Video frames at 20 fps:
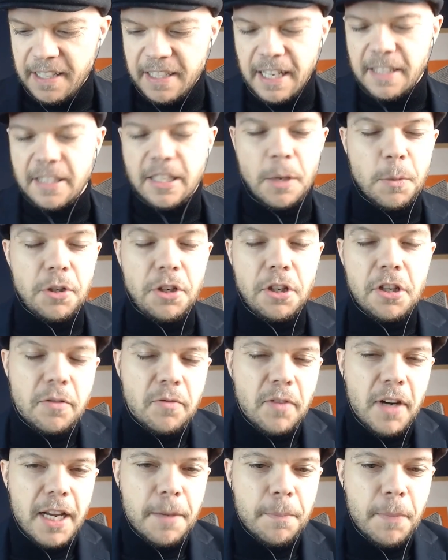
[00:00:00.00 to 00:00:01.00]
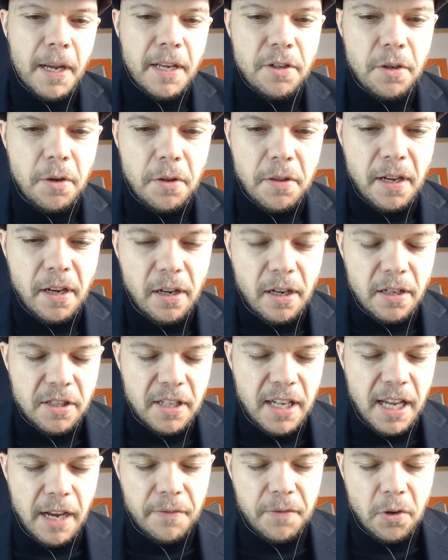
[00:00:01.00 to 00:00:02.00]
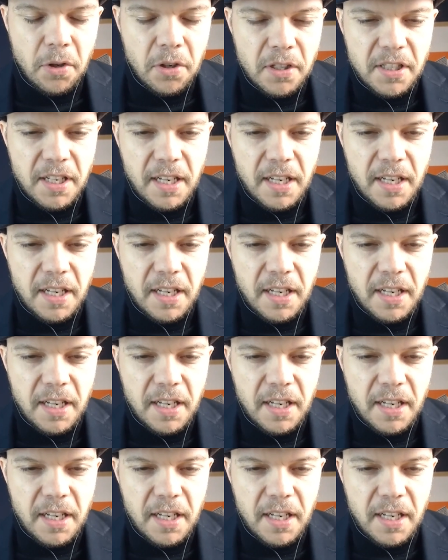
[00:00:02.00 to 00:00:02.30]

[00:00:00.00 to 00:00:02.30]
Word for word: there someone you could recommend you think I should have on as a